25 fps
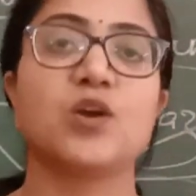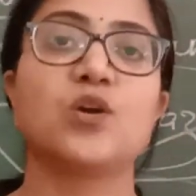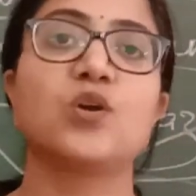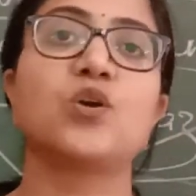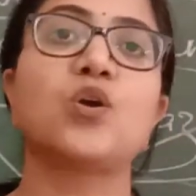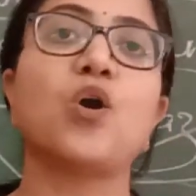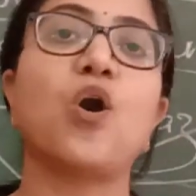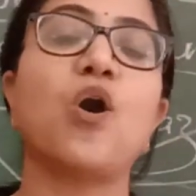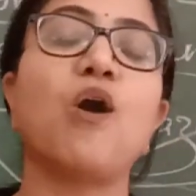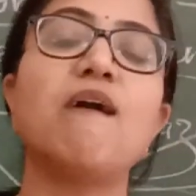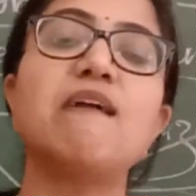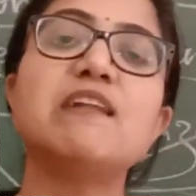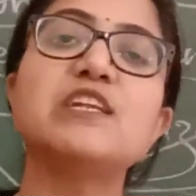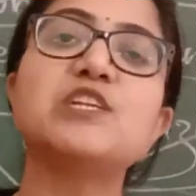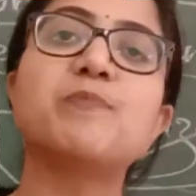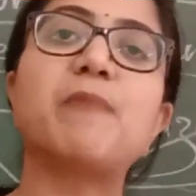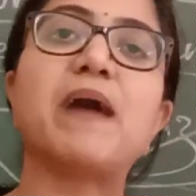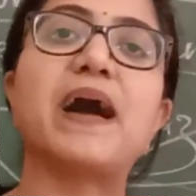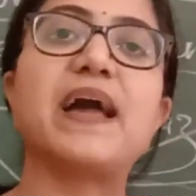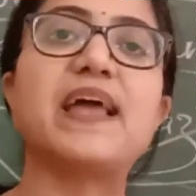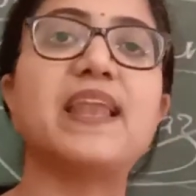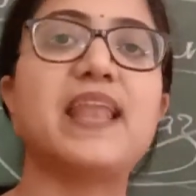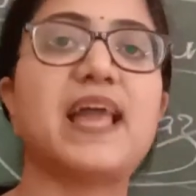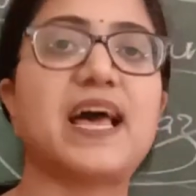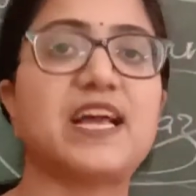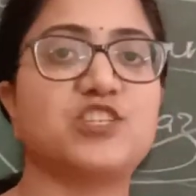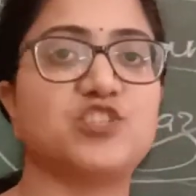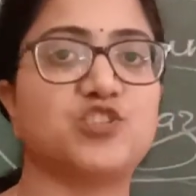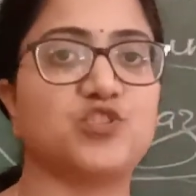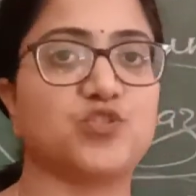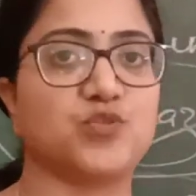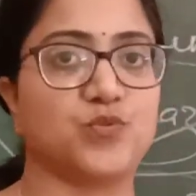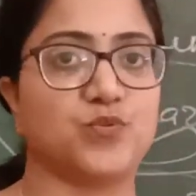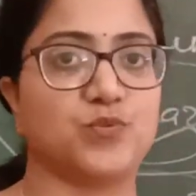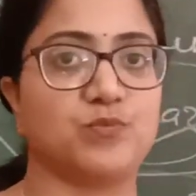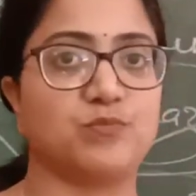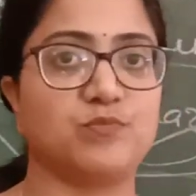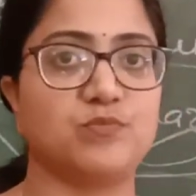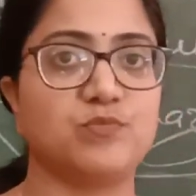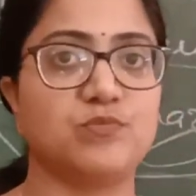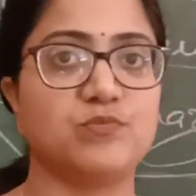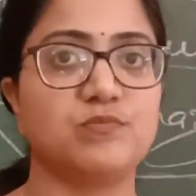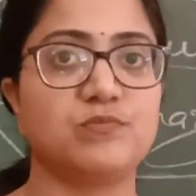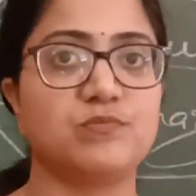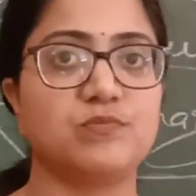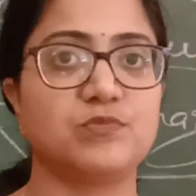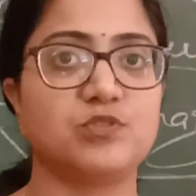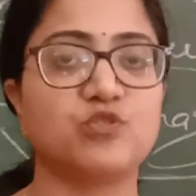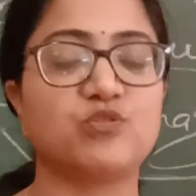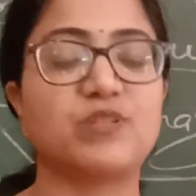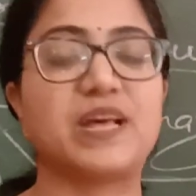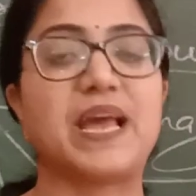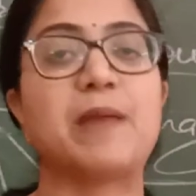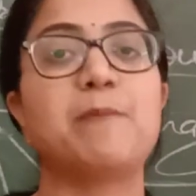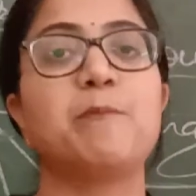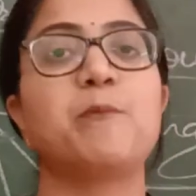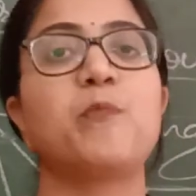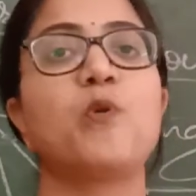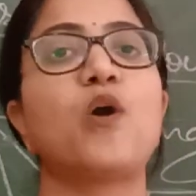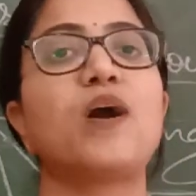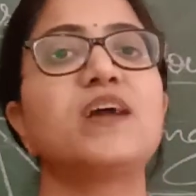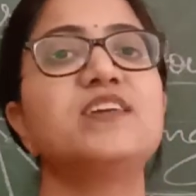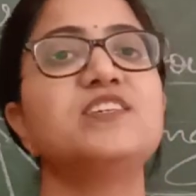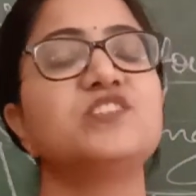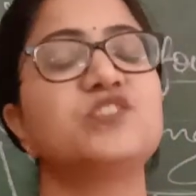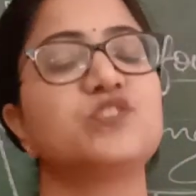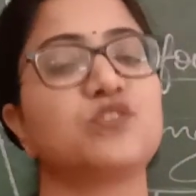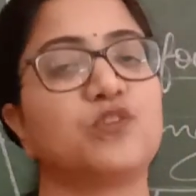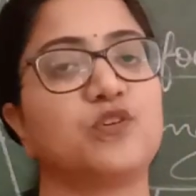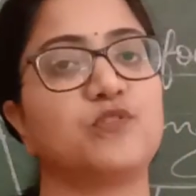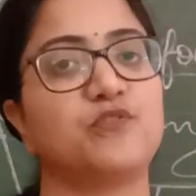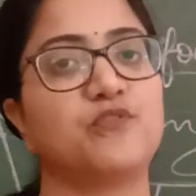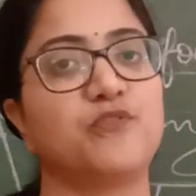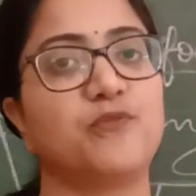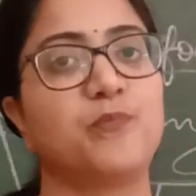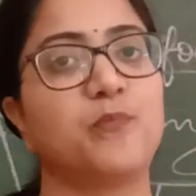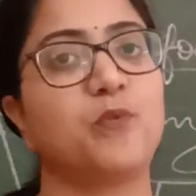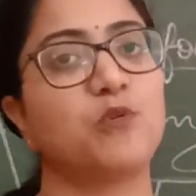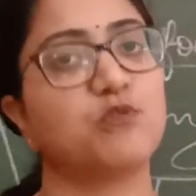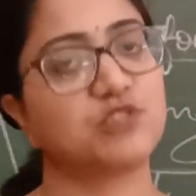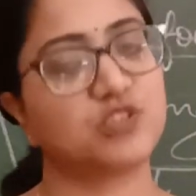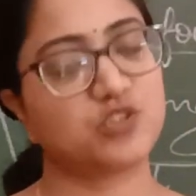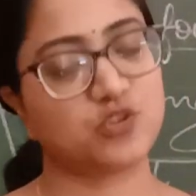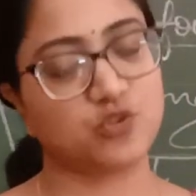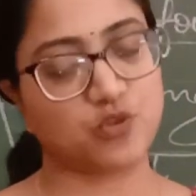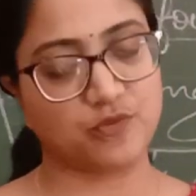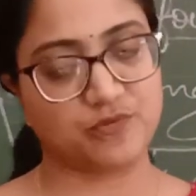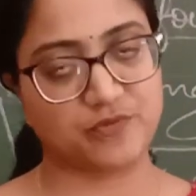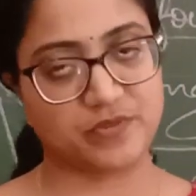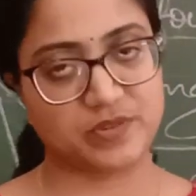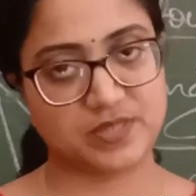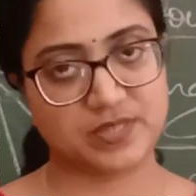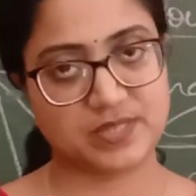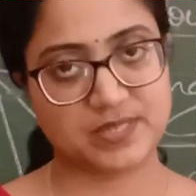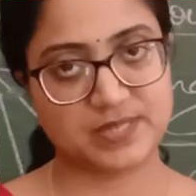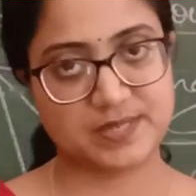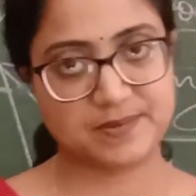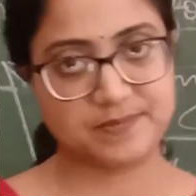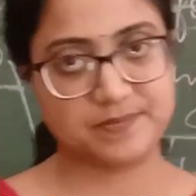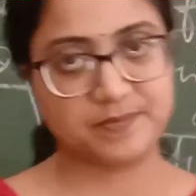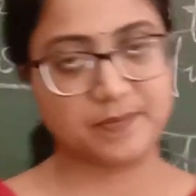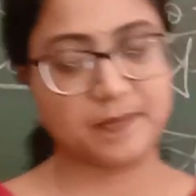called by Lencho to the employees of post office.